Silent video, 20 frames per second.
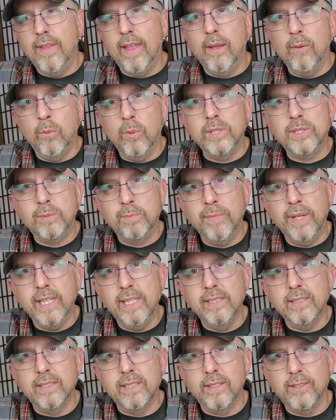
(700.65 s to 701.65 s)
which
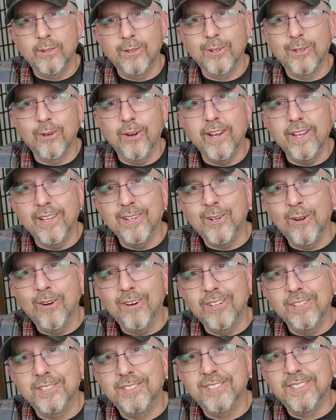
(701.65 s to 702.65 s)
means that they're great
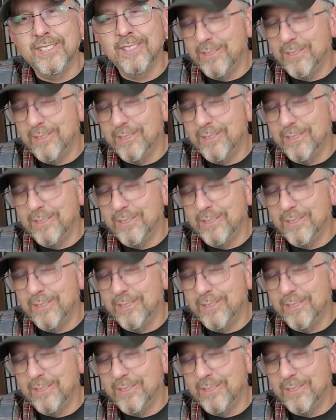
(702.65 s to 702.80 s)
guitars,